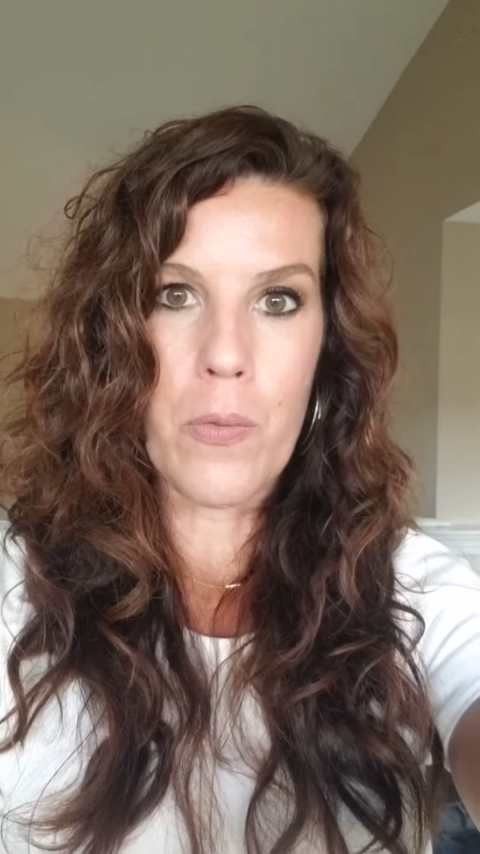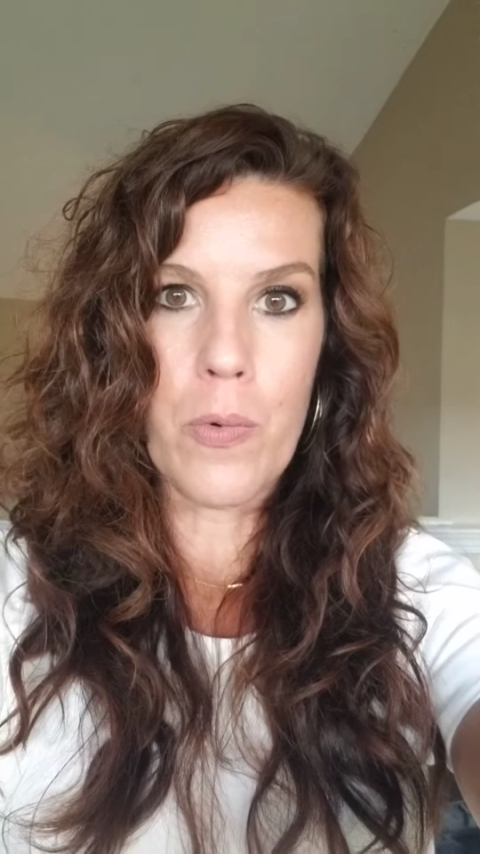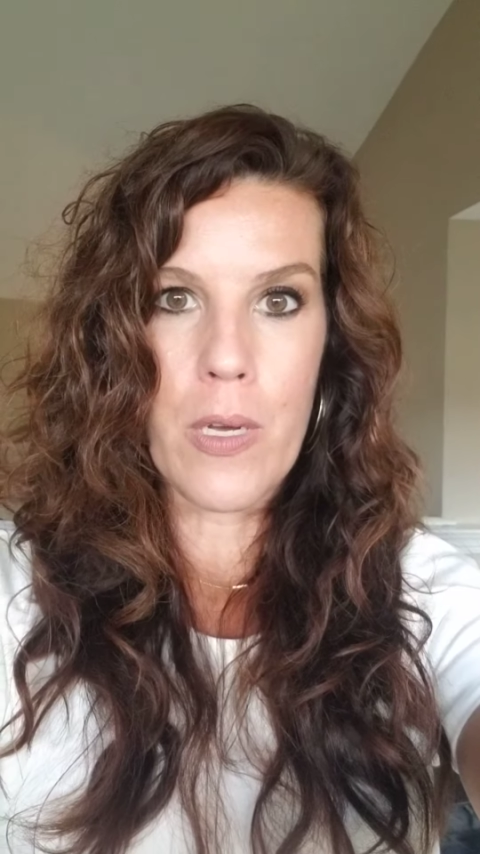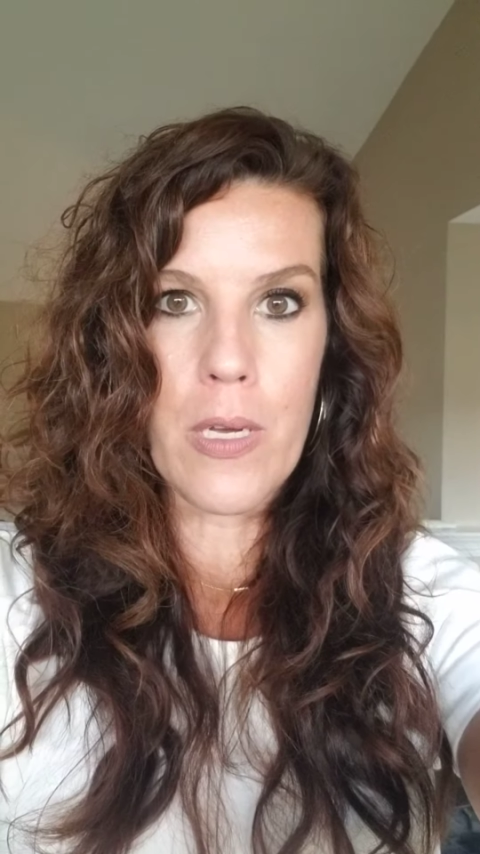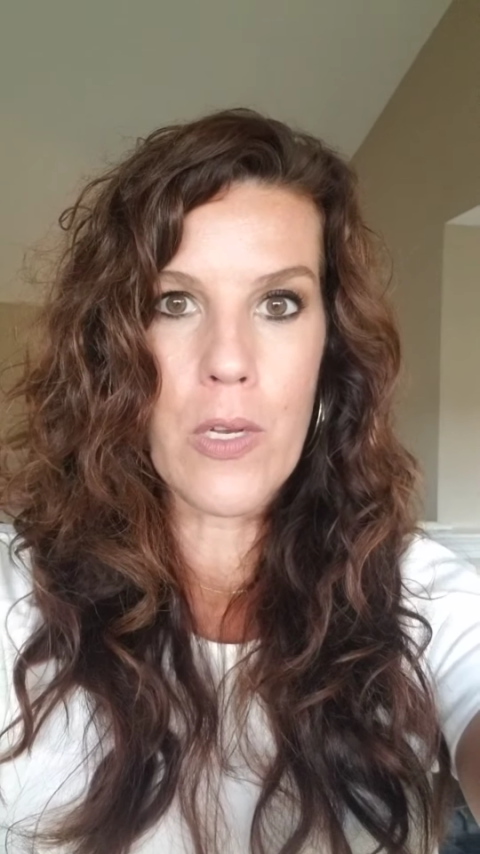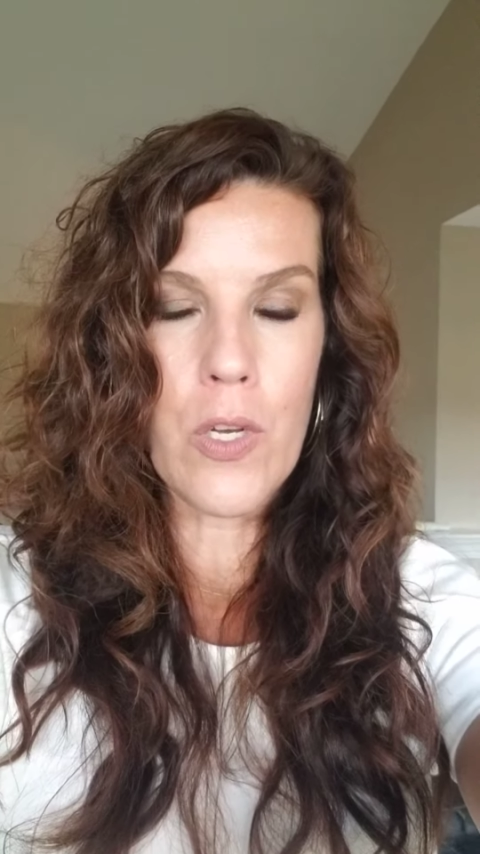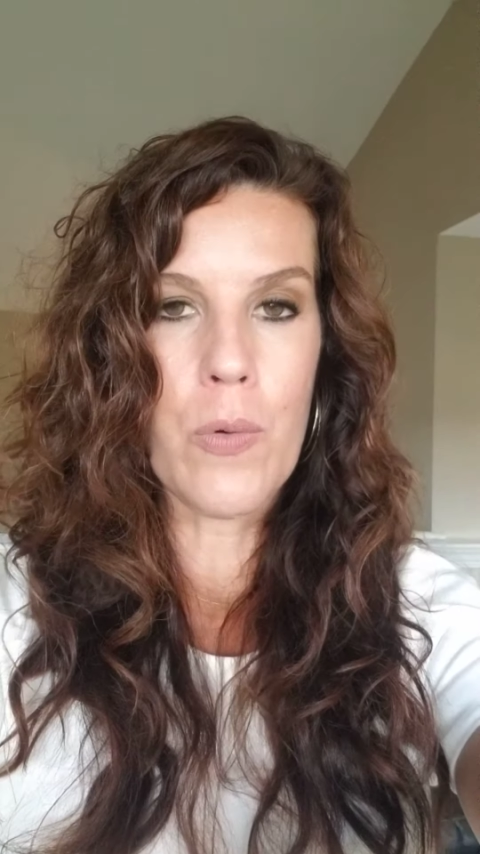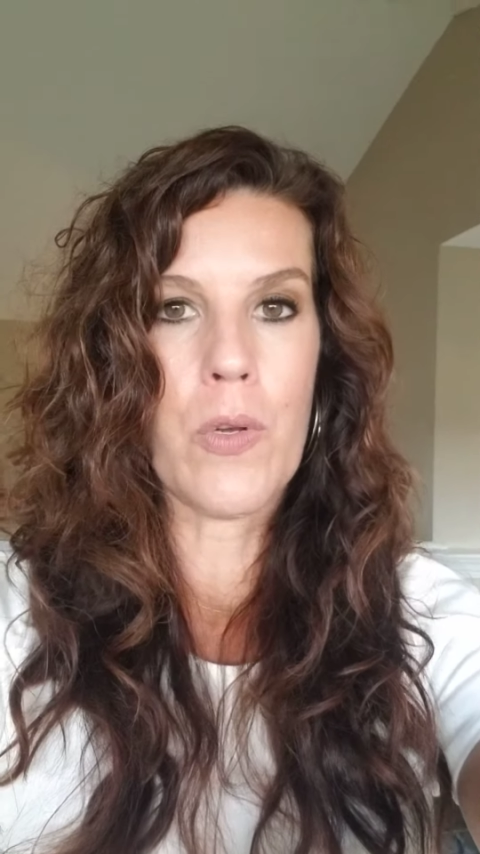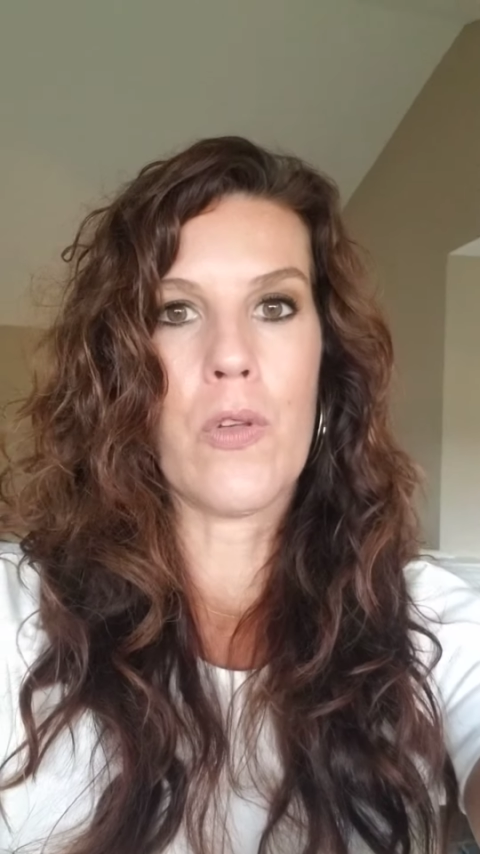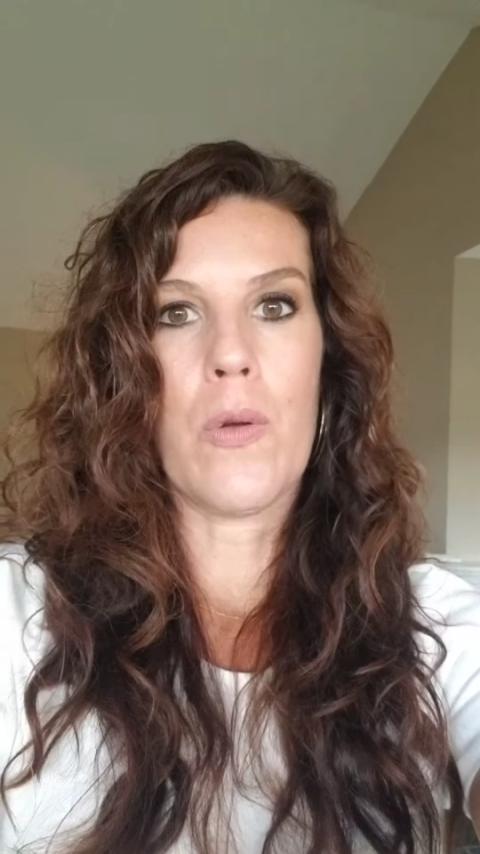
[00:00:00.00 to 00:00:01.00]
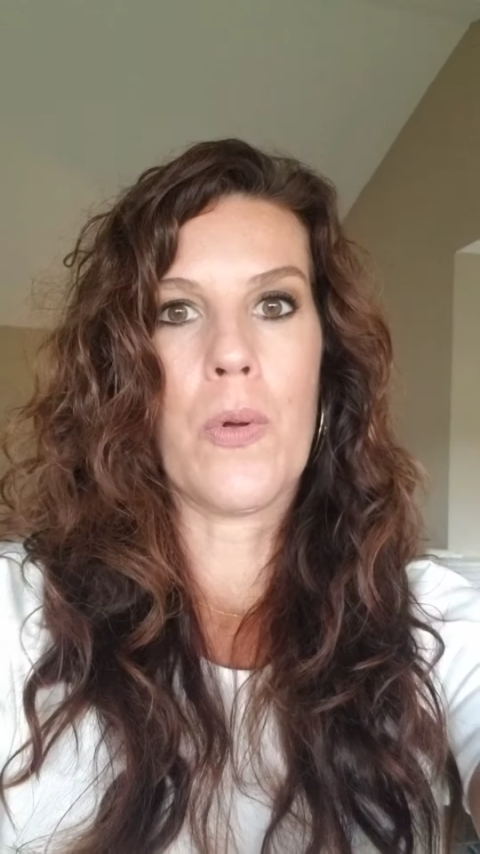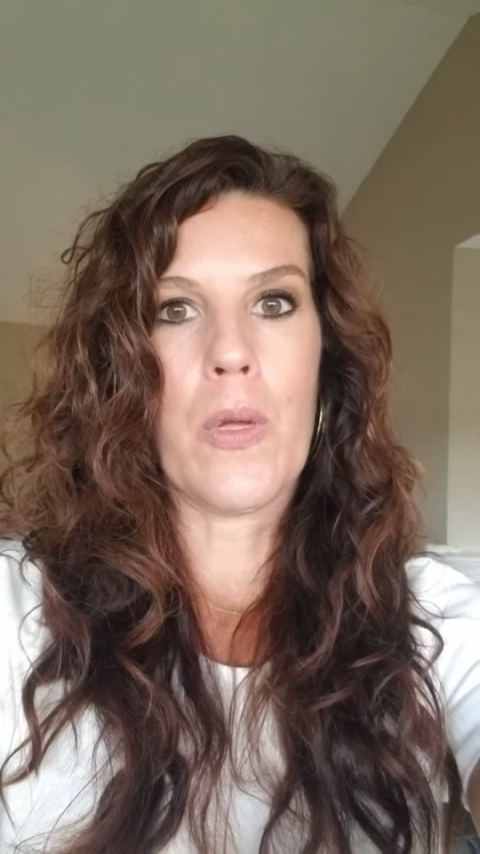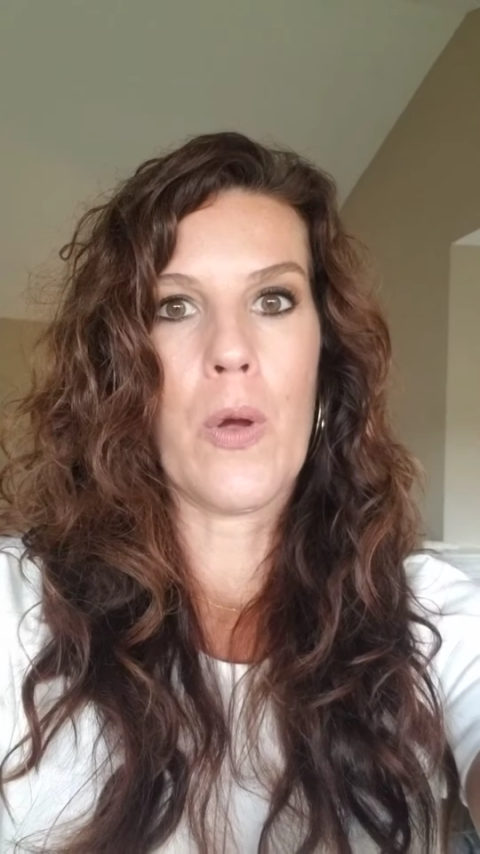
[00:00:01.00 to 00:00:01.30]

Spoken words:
Ridge, which is a really,